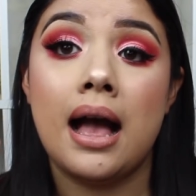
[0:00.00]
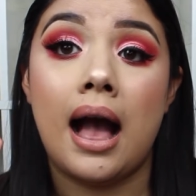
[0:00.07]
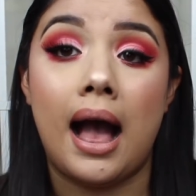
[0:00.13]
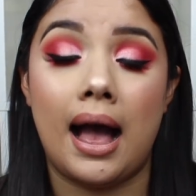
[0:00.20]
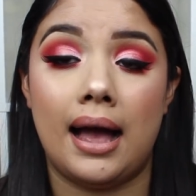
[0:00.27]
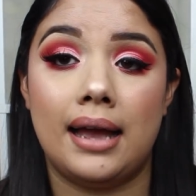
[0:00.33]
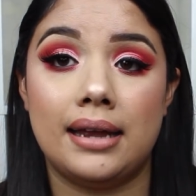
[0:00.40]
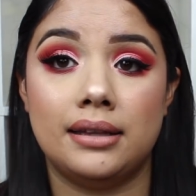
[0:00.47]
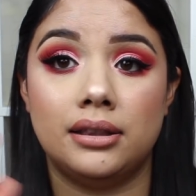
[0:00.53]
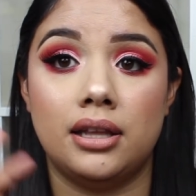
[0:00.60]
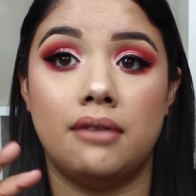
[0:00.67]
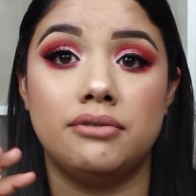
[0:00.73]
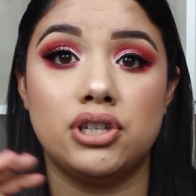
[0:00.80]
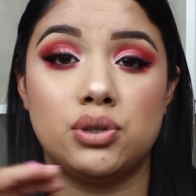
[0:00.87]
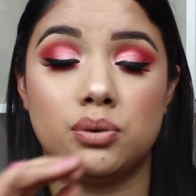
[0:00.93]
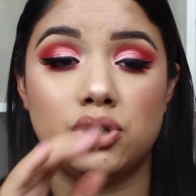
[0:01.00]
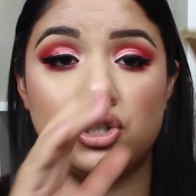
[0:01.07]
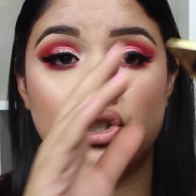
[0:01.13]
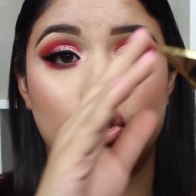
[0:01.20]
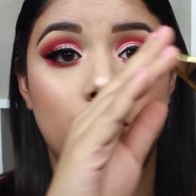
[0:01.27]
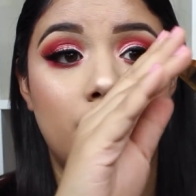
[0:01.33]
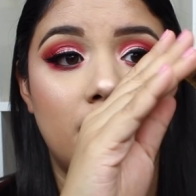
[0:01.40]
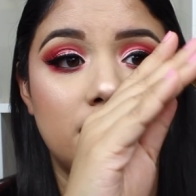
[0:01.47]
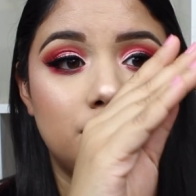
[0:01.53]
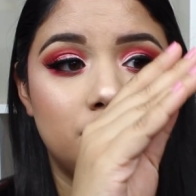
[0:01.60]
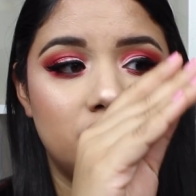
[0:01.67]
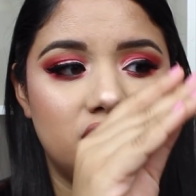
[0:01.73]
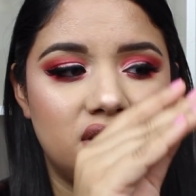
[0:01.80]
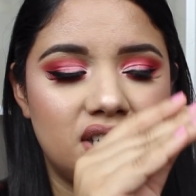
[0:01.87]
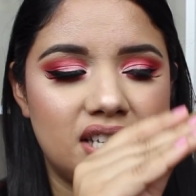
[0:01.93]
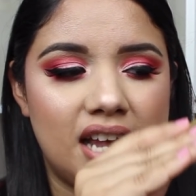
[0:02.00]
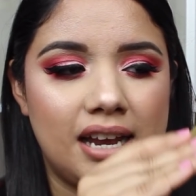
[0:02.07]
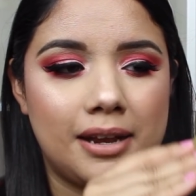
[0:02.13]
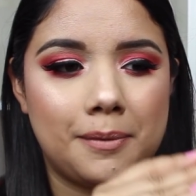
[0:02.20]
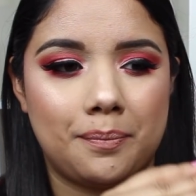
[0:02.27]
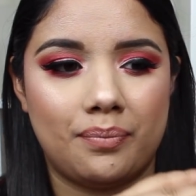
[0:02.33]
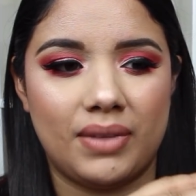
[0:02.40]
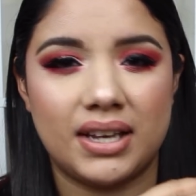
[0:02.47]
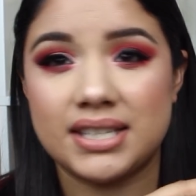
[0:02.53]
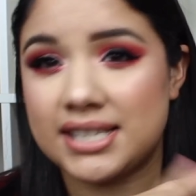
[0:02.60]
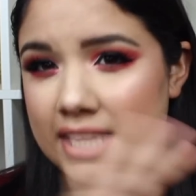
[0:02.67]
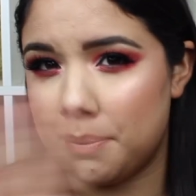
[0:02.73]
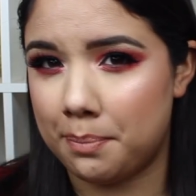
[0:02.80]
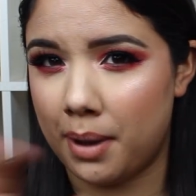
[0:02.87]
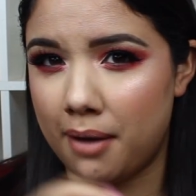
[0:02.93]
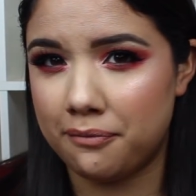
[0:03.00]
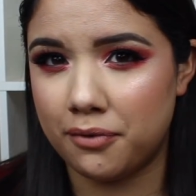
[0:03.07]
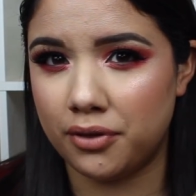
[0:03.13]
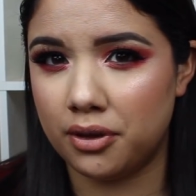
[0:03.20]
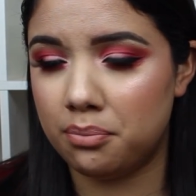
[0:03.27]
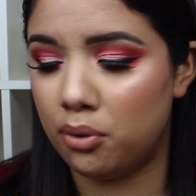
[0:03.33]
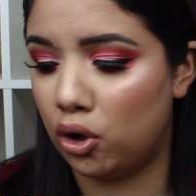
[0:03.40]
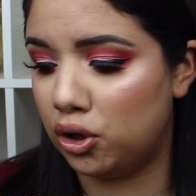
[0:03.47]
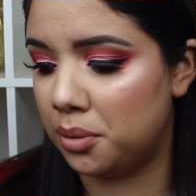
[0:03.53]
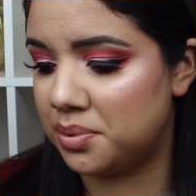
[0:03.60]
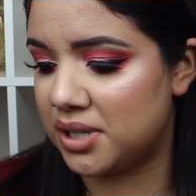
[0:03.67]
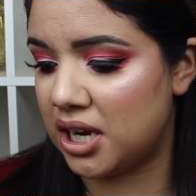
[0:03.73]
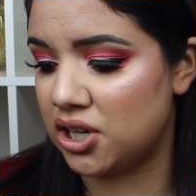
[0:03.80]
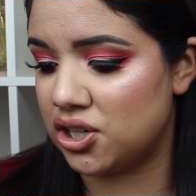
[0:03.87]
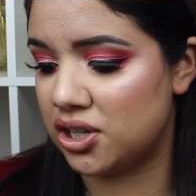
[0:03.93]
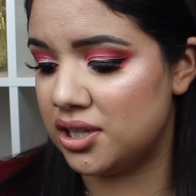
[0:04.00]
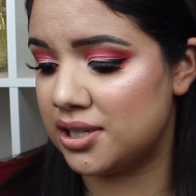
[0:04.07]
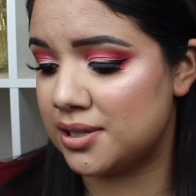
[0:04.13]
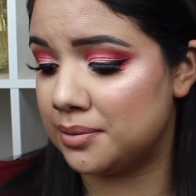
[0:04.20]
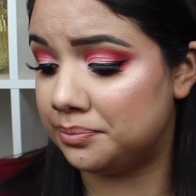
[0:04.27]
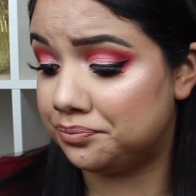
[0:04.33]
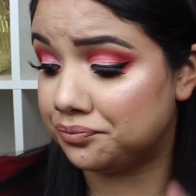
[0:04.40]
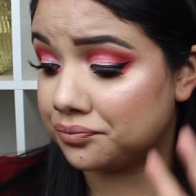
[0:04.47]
I love this one so much. It was just like a step up from the Bold Obsessions.